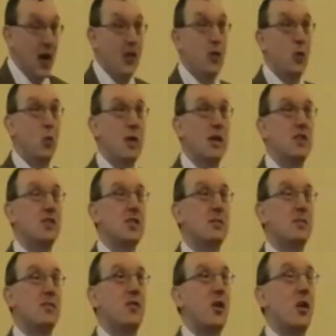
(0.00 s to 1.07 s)
And the
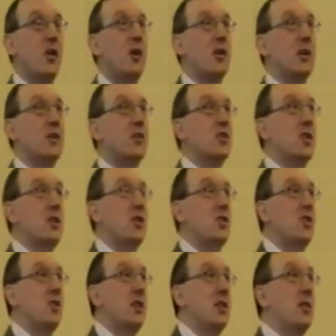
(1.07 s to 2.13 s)
wisdom of God is
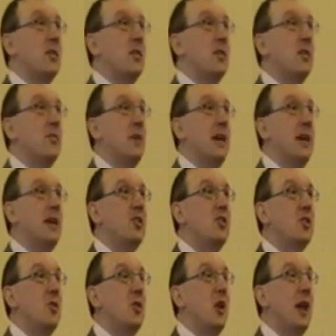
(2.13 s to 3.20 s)
such that being
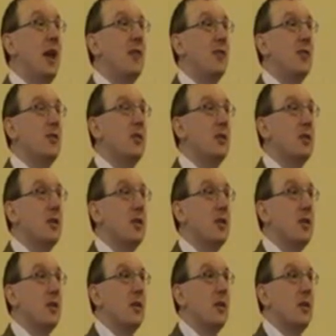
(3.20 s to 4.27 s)
so clever,
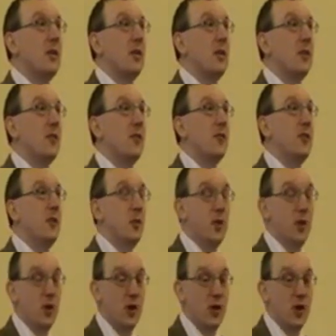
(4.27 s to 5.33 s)
filled
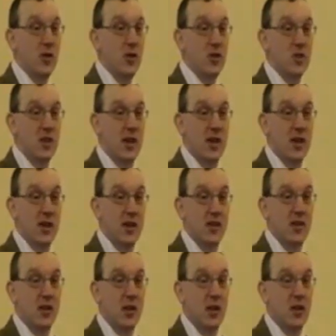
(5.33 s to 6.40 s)
with all
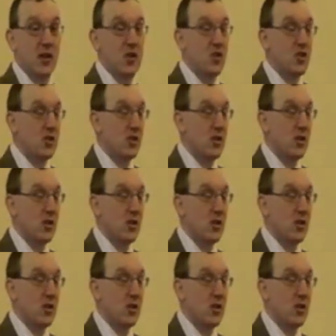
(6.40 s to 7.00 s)
understanding and knowledge,